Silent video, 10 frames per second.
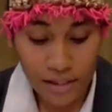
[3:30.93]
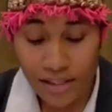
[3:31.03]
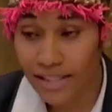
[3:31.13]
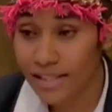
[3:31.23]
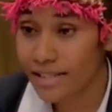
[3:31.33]

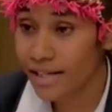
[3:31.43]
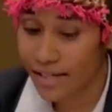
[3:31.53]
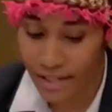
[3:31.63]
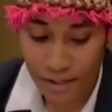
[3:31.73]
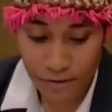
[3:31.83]
It is the
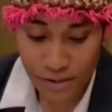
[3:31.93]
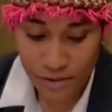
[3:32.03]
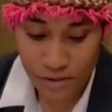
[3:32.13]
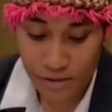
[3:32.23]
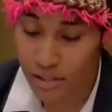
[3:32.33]

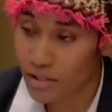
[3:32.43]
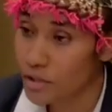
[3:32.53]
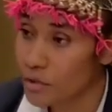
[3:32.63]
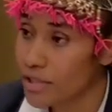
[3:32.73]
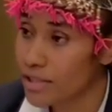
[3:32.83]
adherence to this
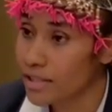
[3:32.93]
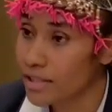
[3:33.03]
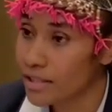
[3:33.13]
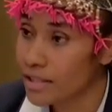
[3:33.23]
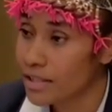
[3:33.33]
duty
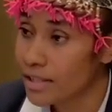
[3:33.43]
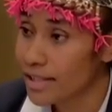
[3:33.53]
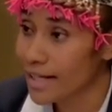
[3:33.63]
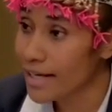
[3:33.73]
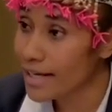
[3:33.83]

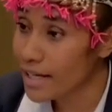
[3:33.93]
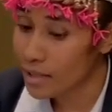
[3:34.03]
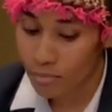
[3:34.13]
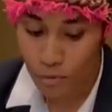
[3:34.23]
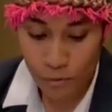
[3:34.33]
that
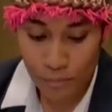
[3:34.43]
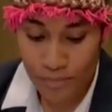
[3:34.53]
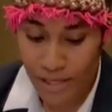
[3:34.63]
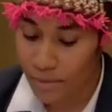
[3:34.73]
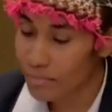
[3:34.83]
enabled
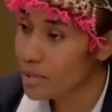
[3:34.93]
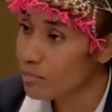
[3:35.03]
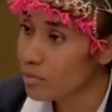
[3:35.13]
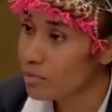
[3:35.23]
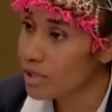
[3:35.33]
my
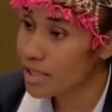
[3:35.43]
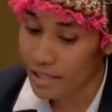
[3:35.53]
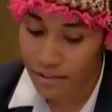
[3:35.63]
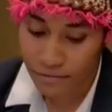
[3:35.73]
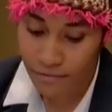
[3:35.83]
people to
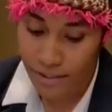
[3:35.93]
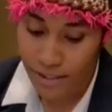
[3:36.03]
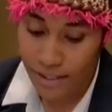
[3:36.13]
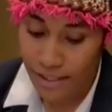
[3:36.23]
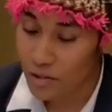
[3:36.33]
live
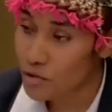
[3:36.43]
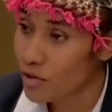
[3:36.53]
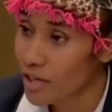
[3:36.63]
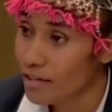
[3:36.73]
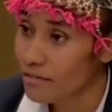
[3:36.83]
and
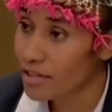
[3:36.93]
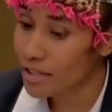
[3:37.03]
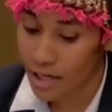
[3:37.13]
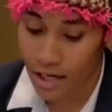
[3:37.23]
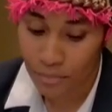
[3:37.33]
thrive
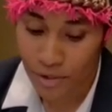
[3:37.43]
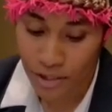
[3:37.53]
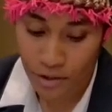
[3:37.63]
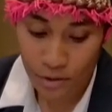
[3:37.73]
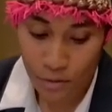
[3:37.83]
in
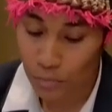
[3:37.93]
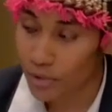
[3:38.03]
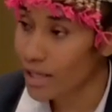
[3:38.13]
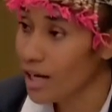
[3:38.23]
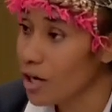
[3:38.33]
harmony
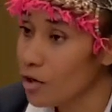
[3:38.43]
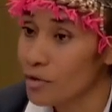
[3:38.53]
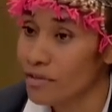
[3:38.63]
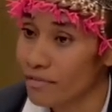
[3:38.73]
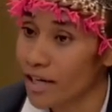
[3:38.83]
with our
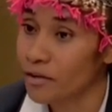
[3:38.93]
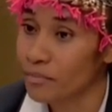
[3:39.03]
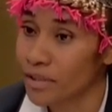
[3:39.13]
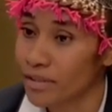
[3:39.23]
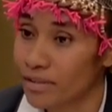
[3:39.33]

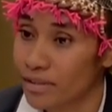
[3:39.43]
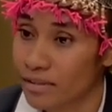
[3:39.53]
environment.